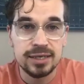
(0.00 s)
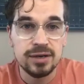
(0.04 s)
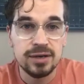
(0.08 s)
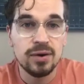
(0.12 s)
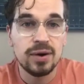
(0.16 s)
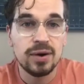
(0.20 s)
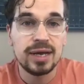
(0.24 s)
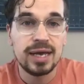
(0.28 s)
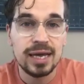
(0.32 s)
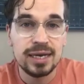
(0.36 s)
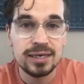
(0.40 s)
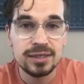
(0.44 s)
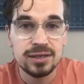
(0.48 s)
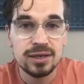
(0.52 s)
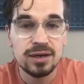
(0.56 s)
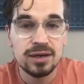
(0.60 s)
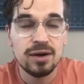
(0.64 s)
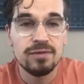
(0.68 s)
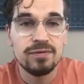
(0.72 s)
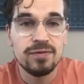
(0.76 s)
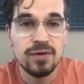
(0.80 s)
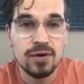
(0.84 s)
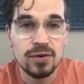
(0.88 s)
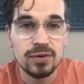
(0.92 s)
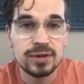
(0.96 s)
again, to
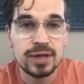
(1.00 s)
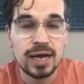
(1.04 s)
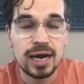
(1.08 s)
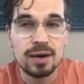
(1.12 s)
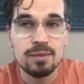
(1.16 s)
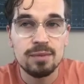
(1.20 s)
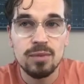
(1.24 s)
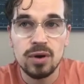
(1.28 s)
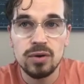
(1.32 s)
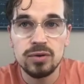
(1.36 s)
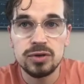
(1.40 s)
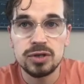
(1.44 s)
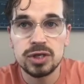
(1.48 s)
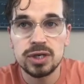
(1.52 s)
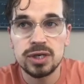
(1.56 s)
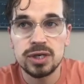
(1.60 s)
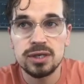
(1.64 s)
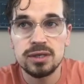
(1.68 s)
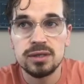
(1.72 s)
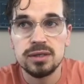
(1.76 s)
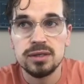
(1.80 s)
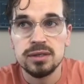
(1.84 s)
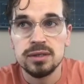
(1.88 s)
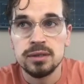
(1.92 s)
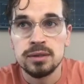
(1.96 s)
evoke that emotion.